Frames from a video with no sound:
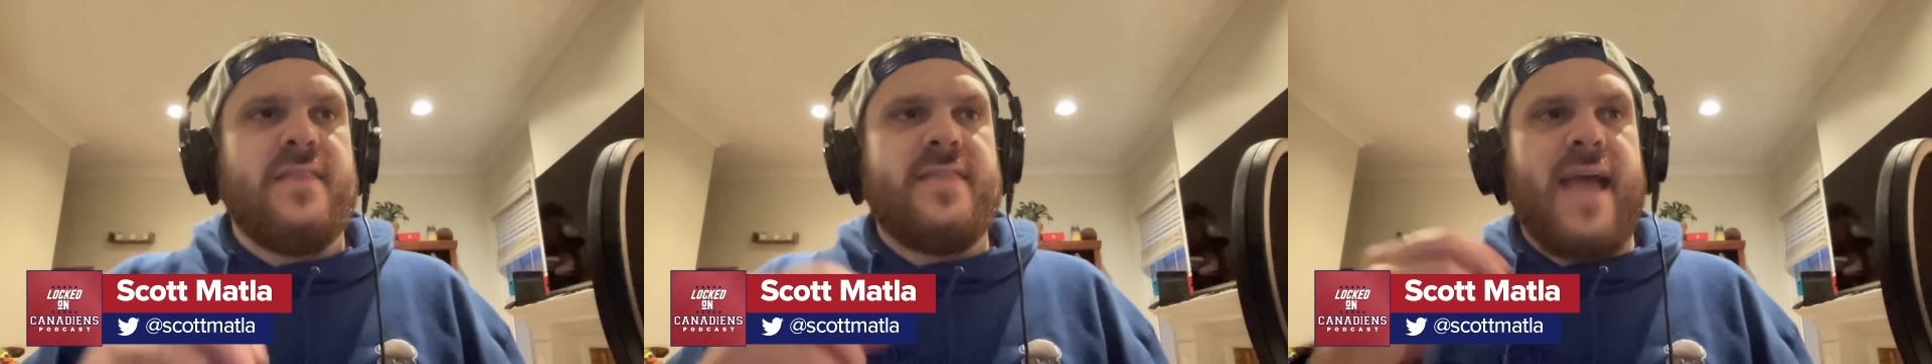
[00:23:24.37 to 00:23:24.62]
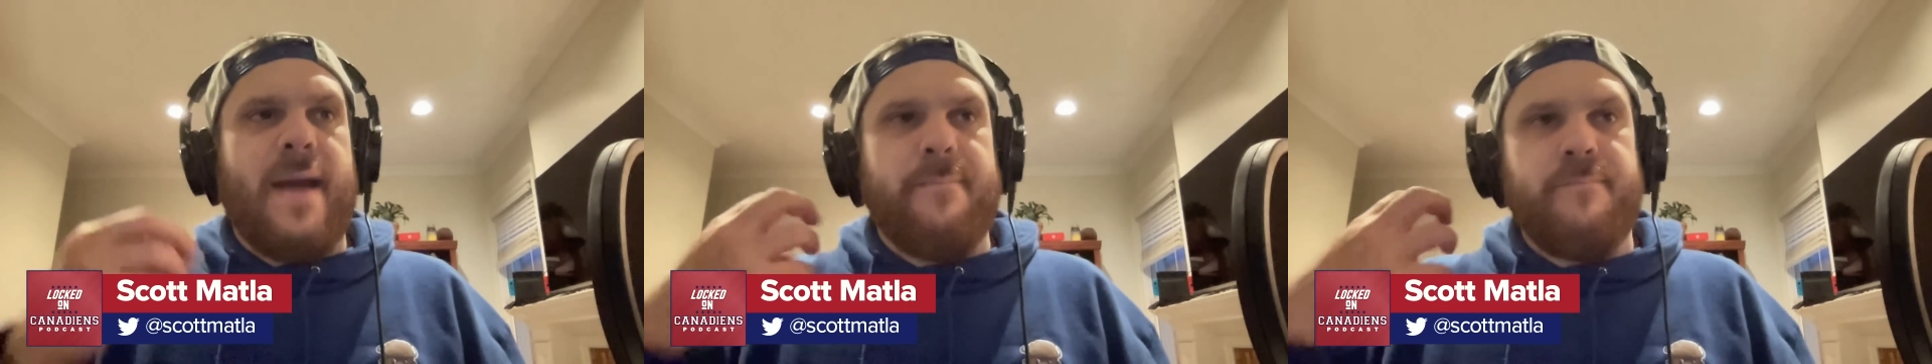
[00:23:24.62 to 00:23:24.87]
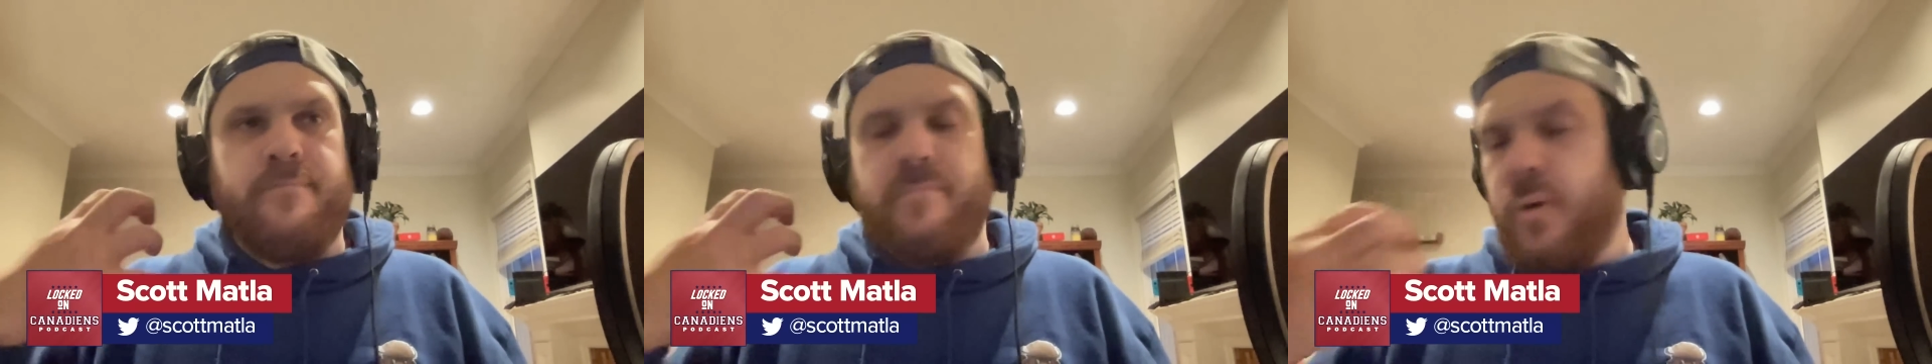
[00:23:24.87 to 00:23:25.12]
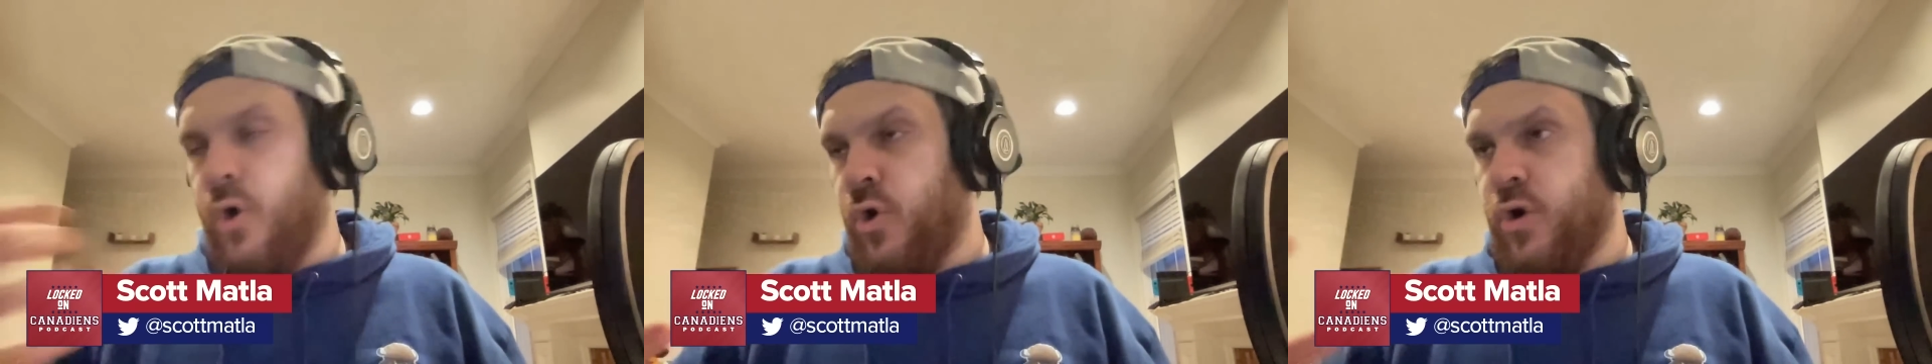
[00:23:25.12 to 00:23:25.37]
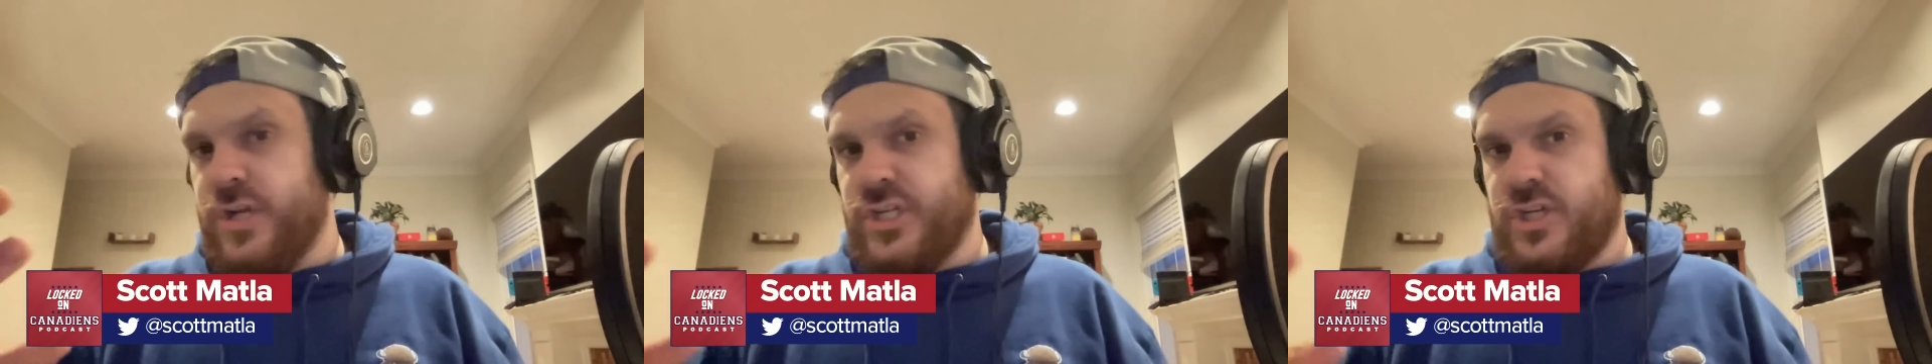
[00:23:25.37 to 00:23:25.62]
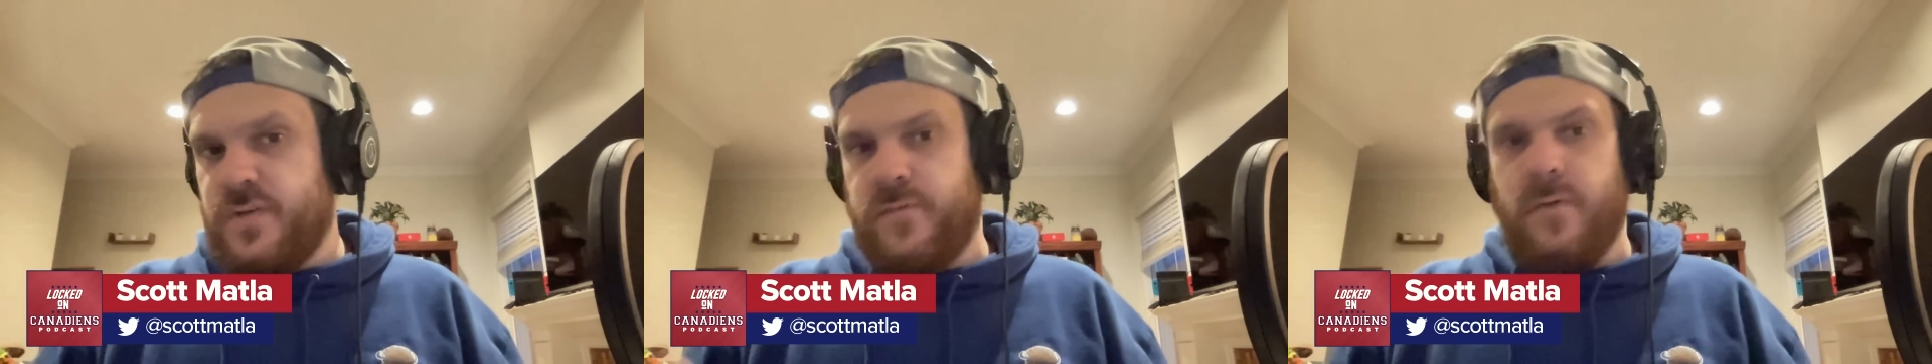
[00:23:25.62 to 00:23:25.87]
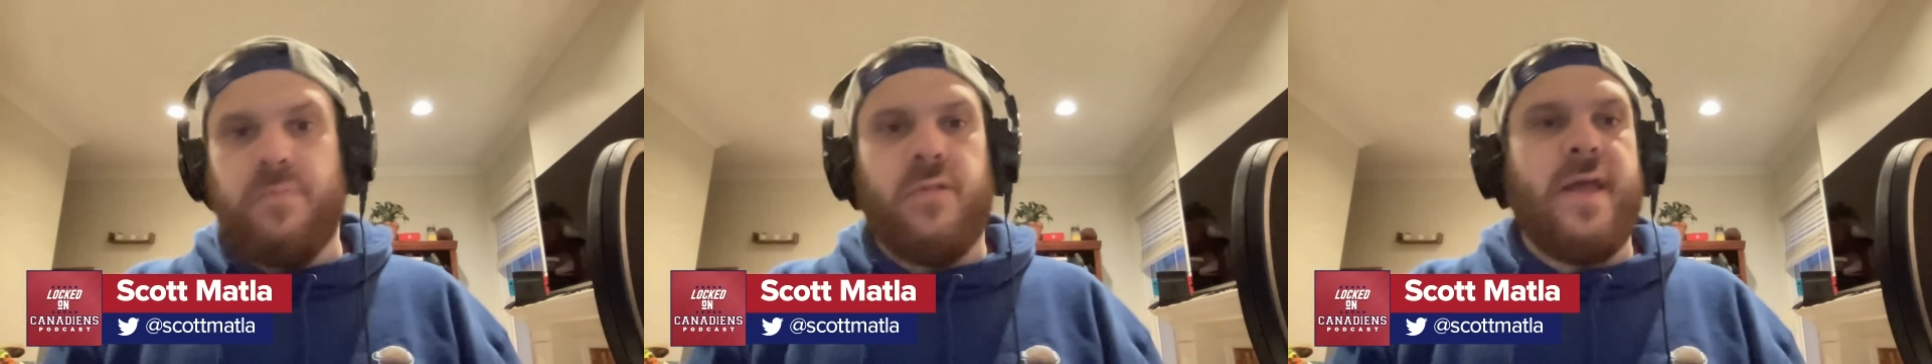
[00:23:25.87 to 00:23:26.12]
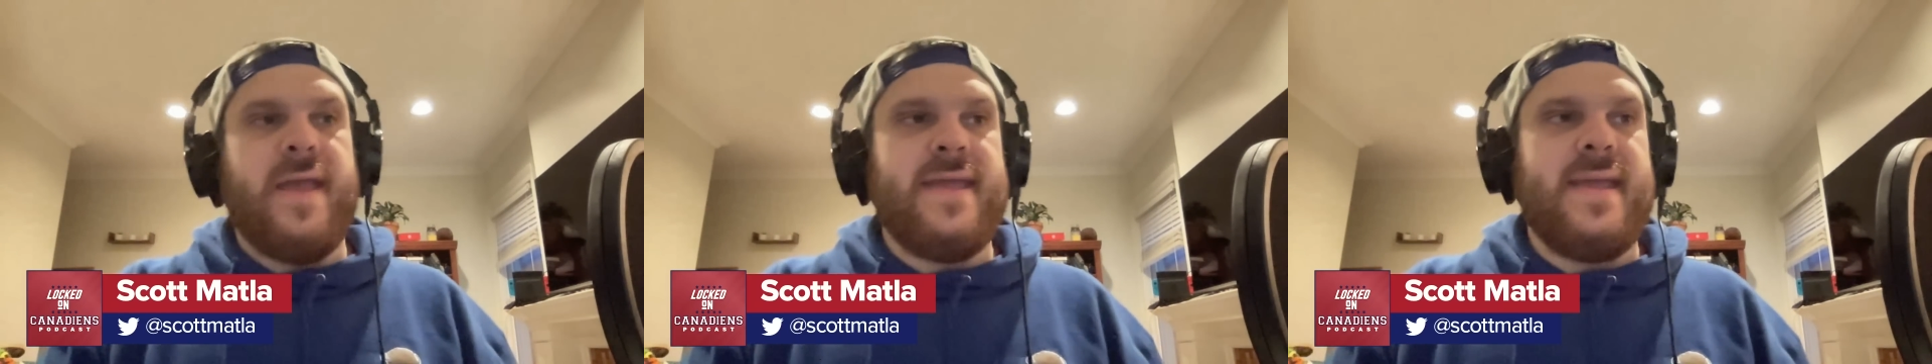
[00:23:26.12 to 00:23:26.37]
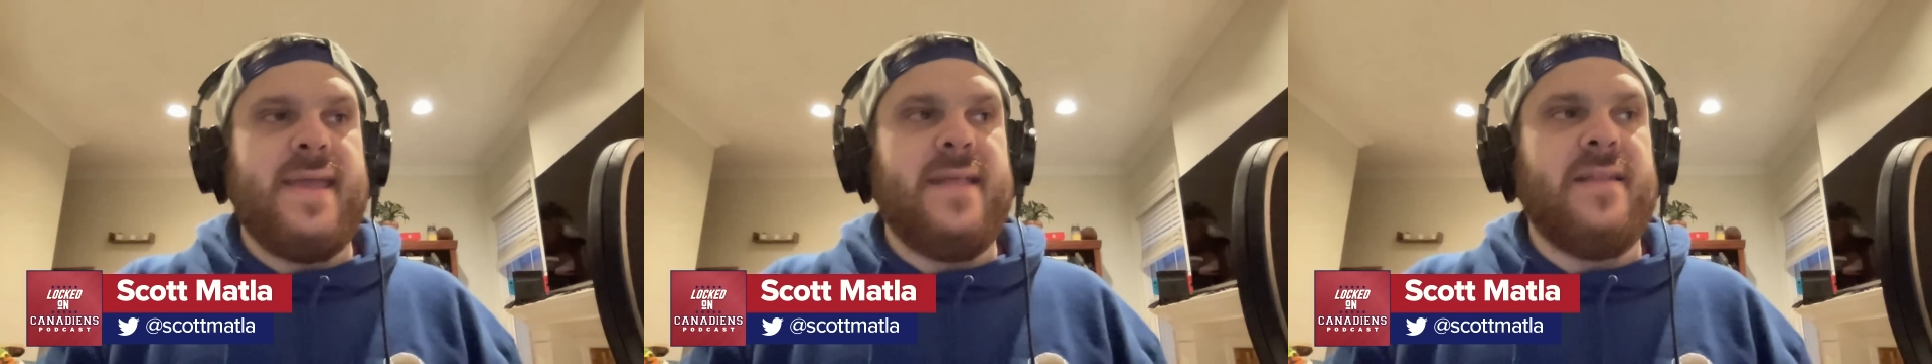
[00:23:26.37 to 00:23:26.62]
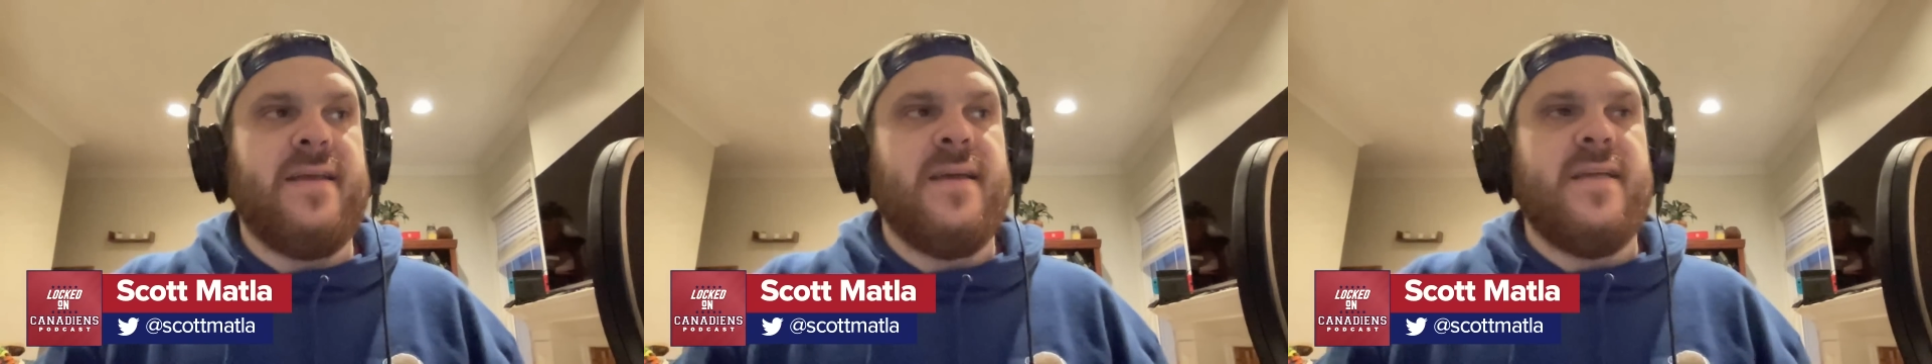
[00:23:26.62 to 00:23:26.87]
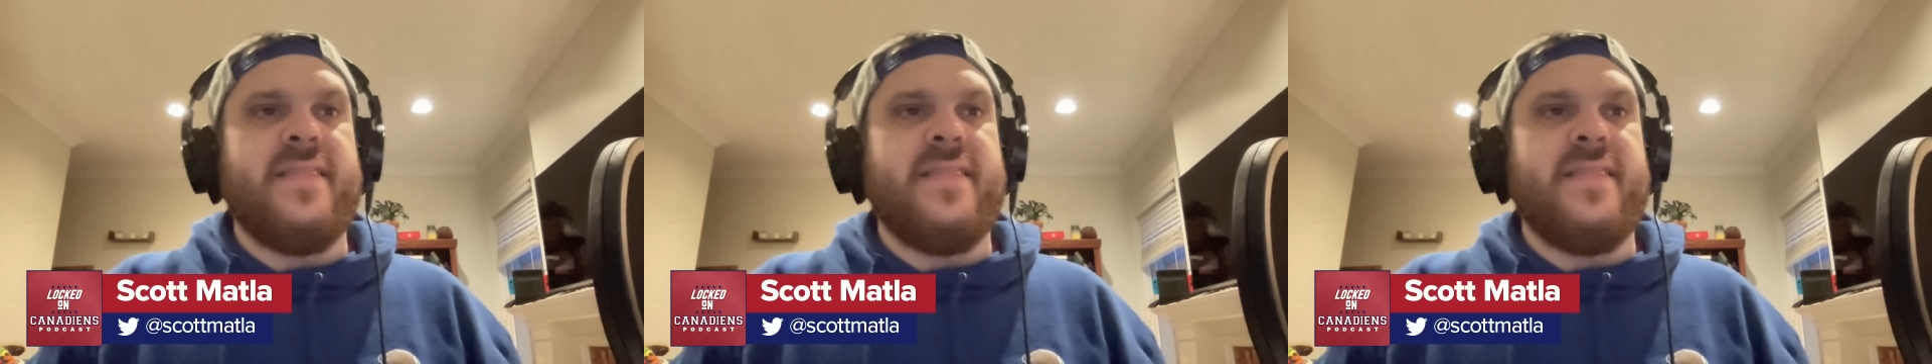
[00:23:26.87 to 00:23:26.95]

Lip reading: that push for playing in